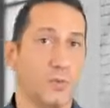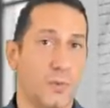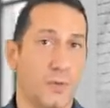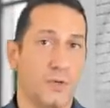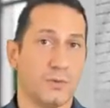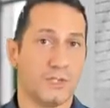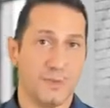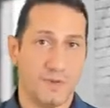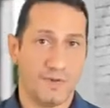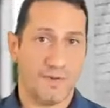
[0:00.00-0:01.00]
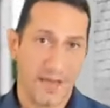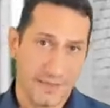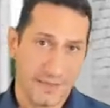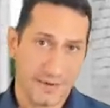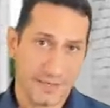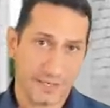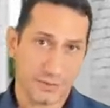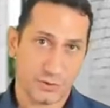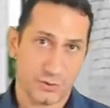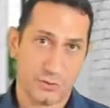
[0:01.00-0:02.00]
We could simplify the
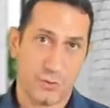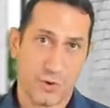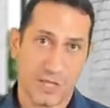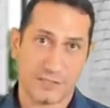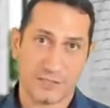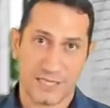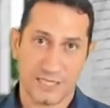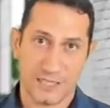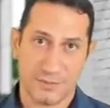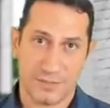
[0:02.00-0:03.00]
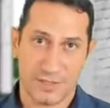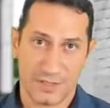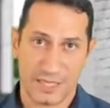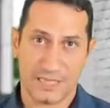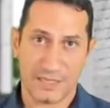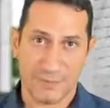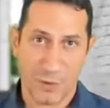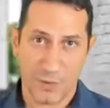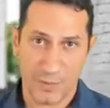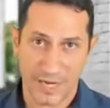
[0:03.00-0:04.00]
ratios to more understandable and getting
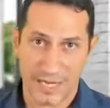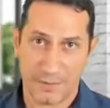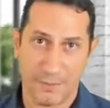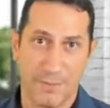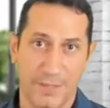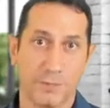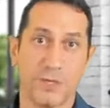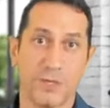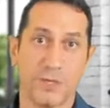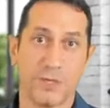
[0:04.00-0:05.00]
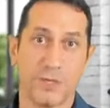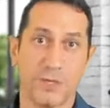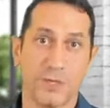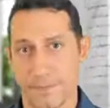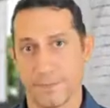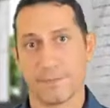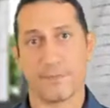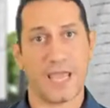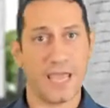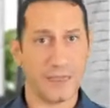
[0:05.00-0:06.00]
more meaning, but we could use them
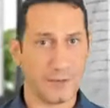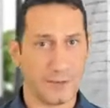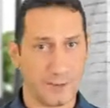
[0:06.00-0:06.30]
either